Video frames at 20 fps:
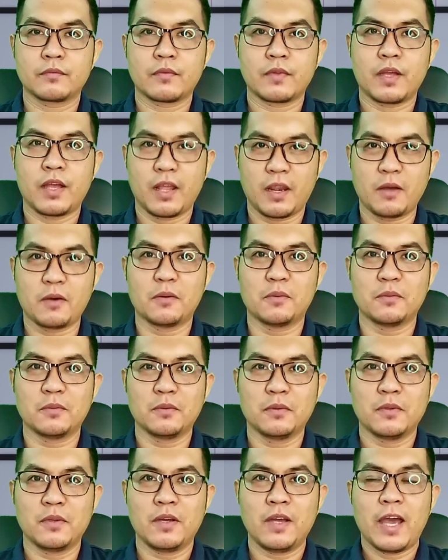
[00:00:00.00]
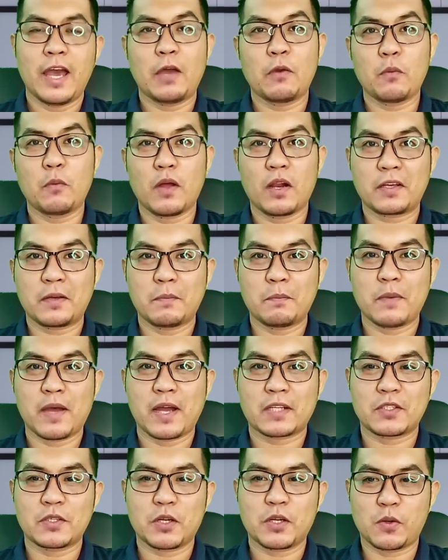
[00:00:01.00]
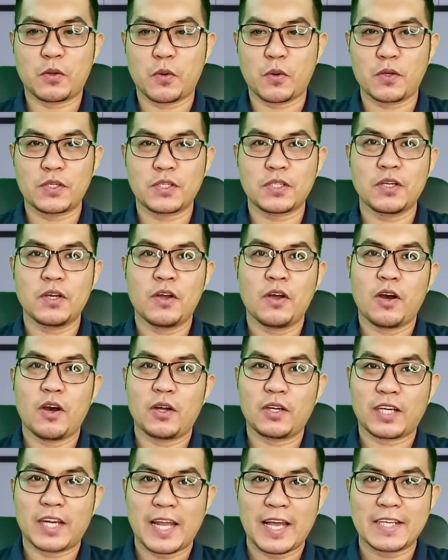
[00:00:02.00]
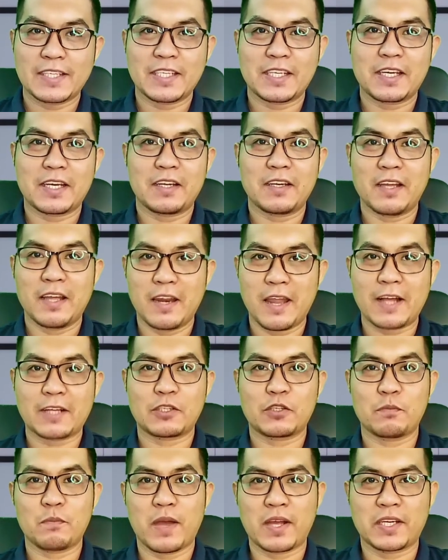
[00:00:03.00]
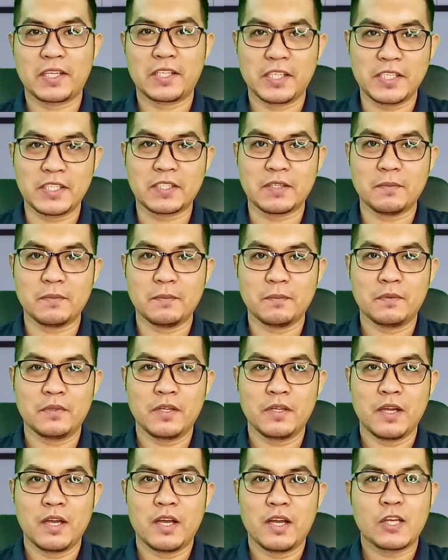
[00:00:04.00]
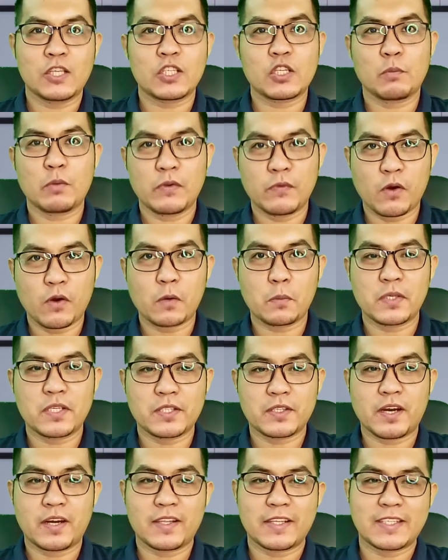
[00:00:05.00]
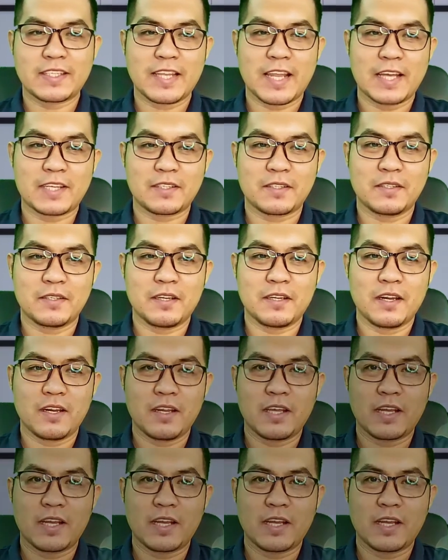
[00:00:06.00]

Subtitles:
Hello, and welcome back to the course on classical electromagnetism. So before we start this lesson, let